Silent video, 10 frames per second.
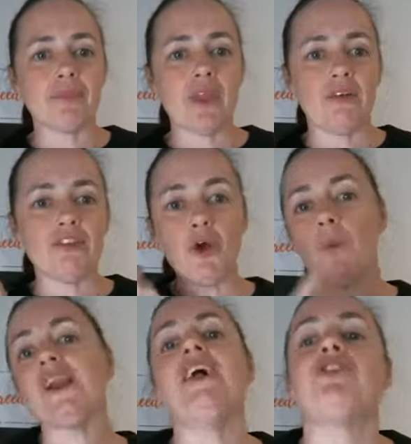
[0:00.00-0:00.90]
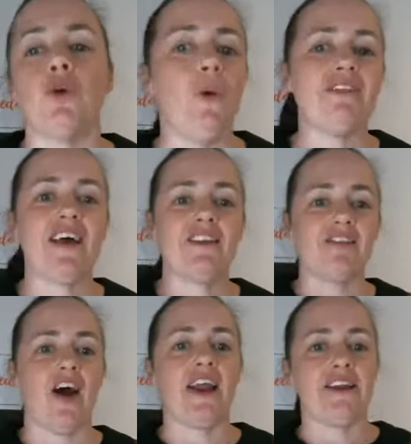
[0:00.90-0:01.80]
So what did I do once I
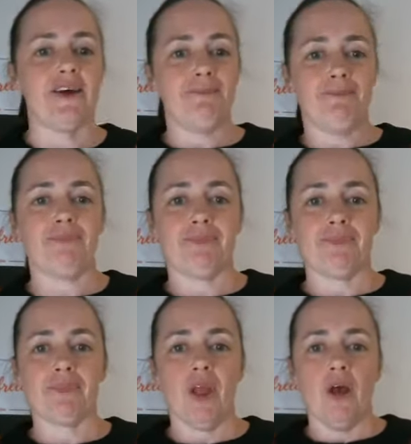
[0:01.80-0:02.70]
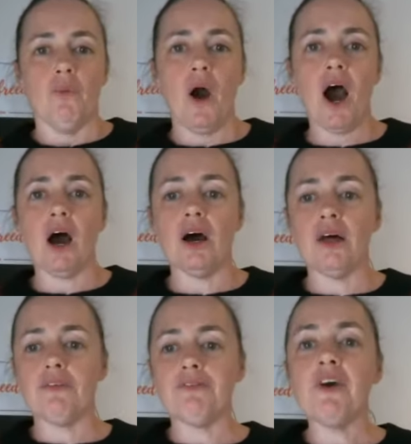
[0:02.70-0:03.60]
decided it? Well,
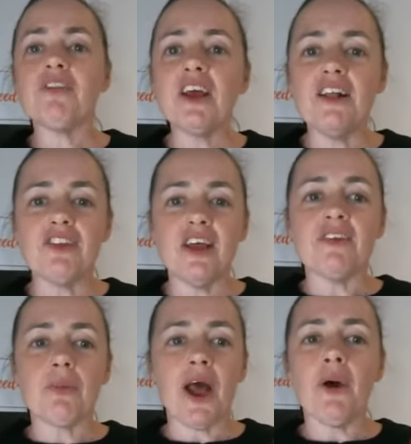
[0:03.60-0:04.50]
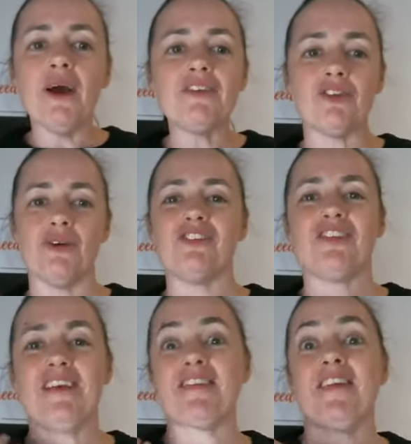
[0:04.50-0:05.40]
first thing I did is what I always do and just
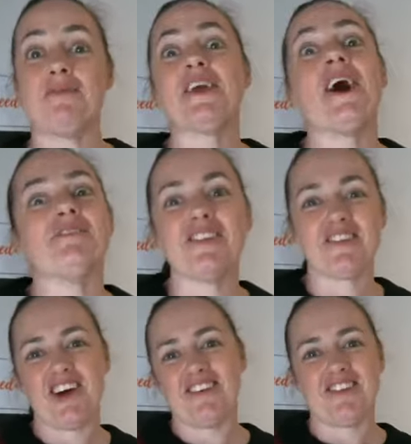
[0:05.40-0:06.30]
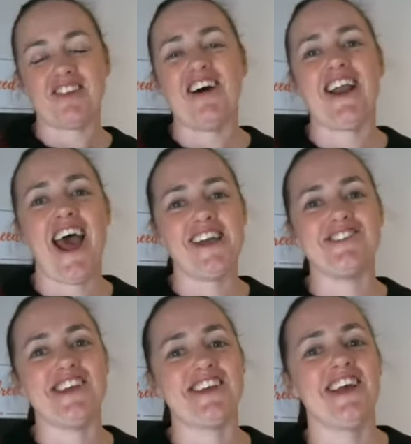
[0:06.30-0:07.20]
get something up to start the site,
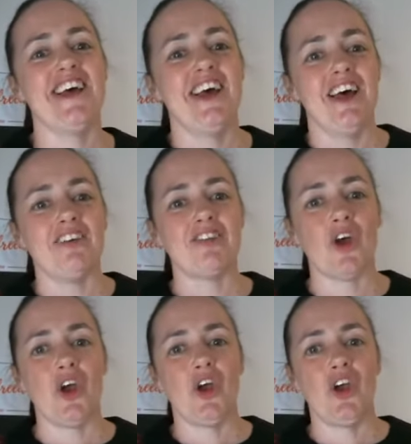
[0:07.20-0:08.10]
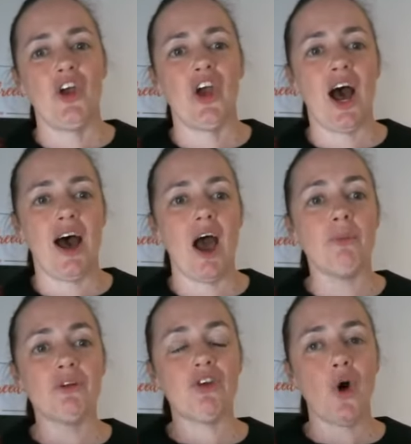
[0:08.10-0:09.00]
aging. So I
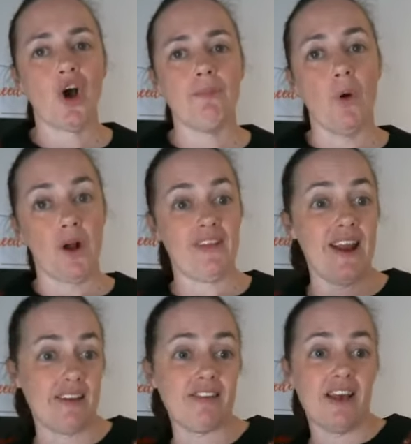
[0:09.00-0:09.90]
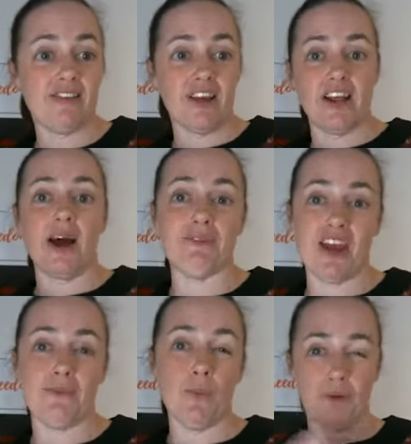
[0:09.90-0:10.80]
will talk more in the next case study
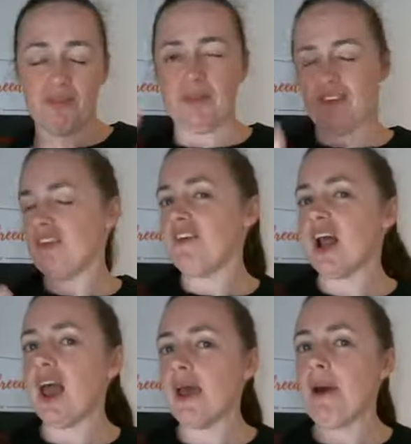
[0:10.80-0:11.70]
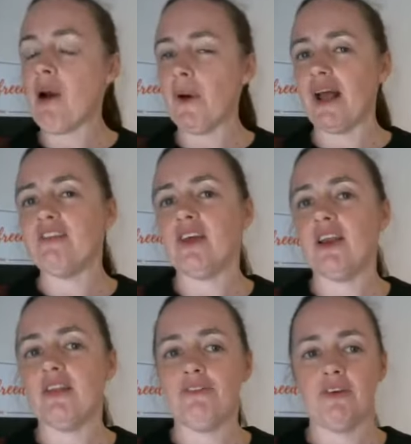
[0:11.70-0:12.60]
update, more specifically about what I did
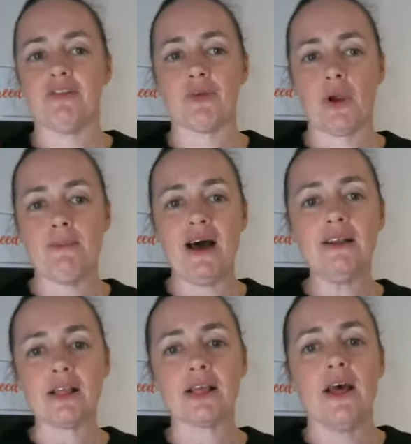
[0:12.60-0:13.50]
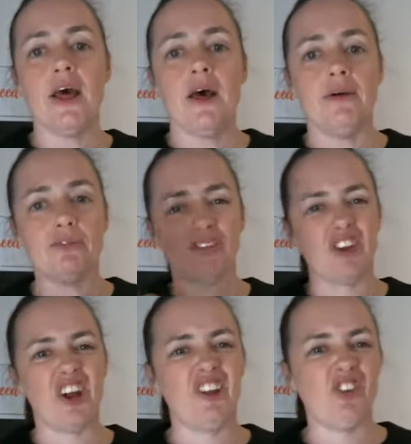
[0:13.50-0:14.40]
in the first 3 months. I'm just sort
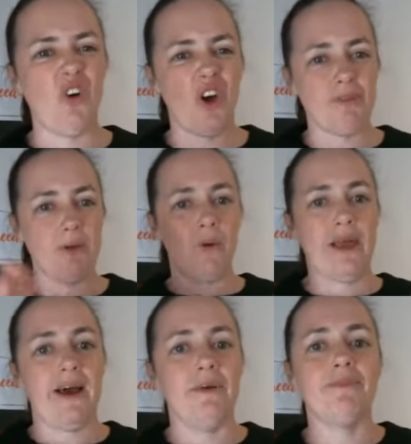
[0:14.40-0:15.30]
of going to talk overall here.